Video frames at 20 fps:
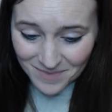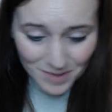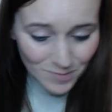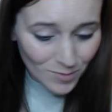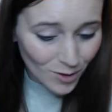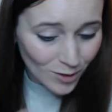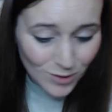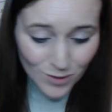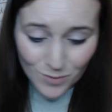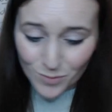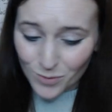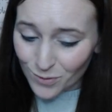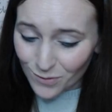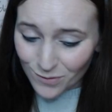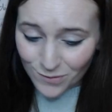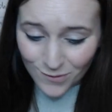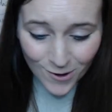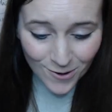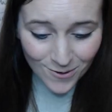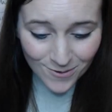Molto
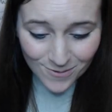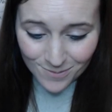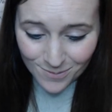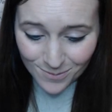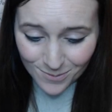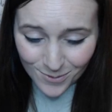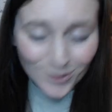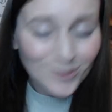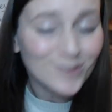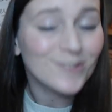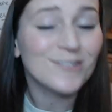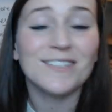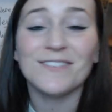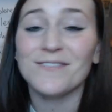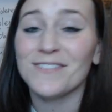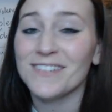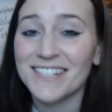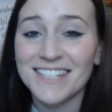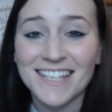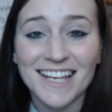buffo, molto
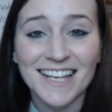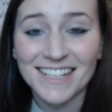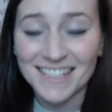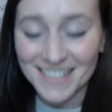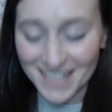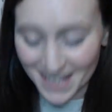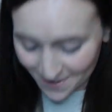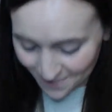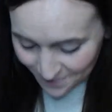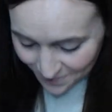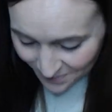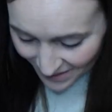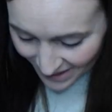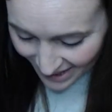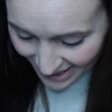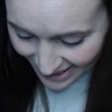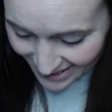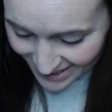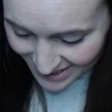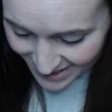divertente.
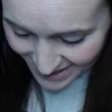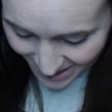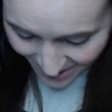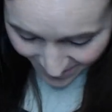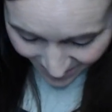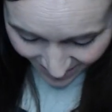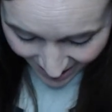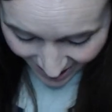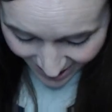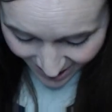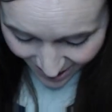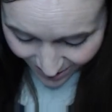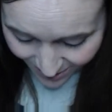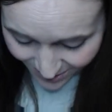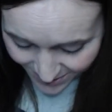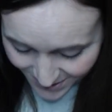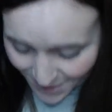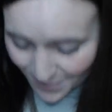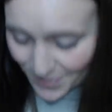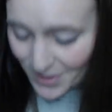So I know
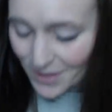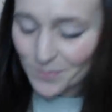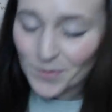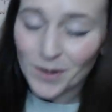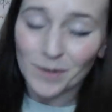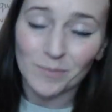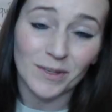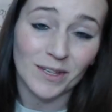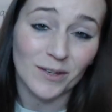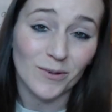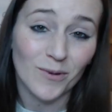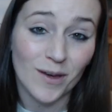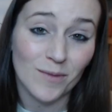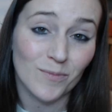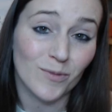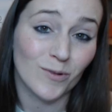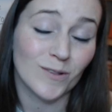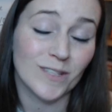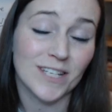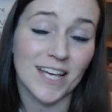some of them might be in quite
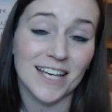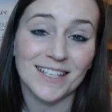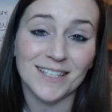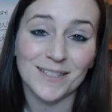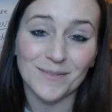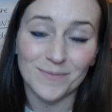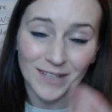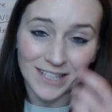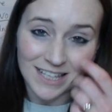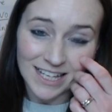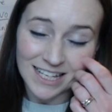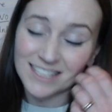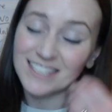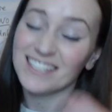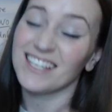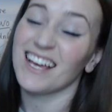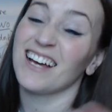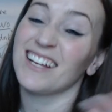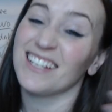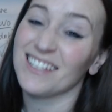poor taste, but that's
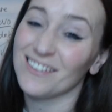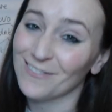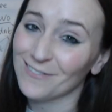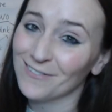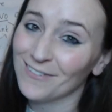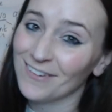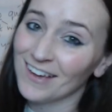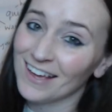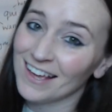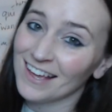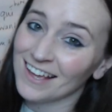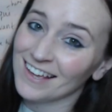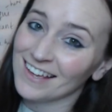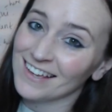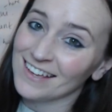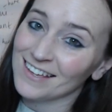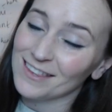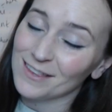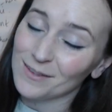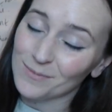kind of
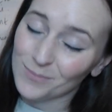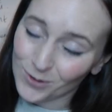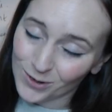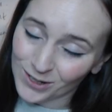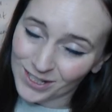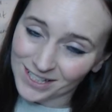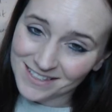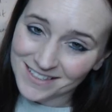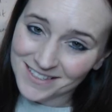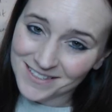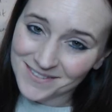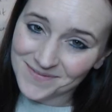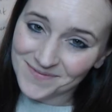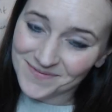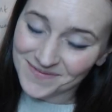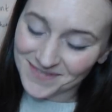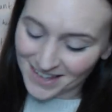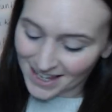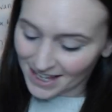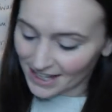the point.
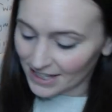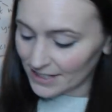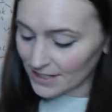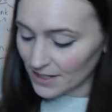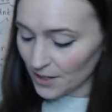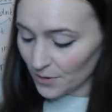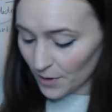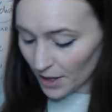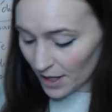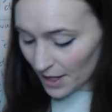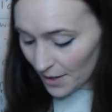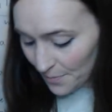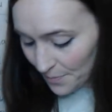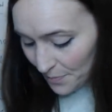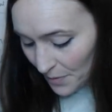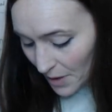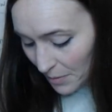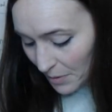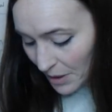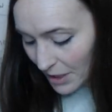So I'm
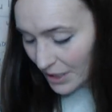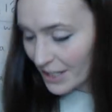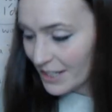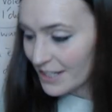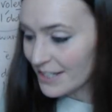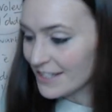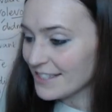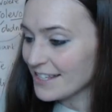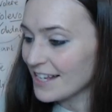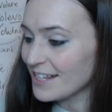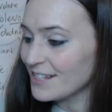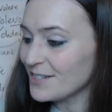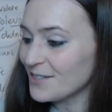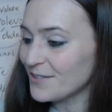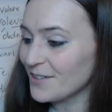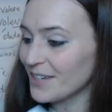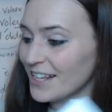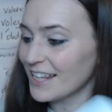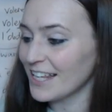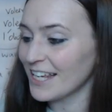going to send
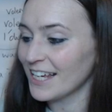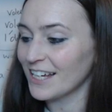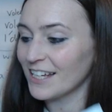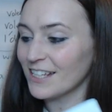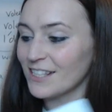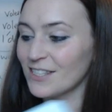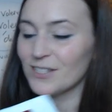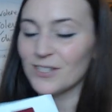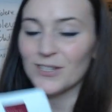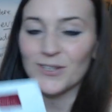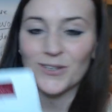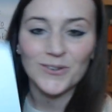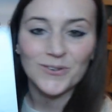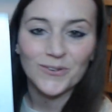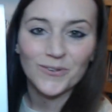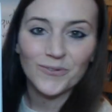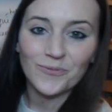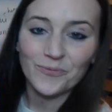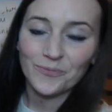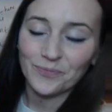you a link to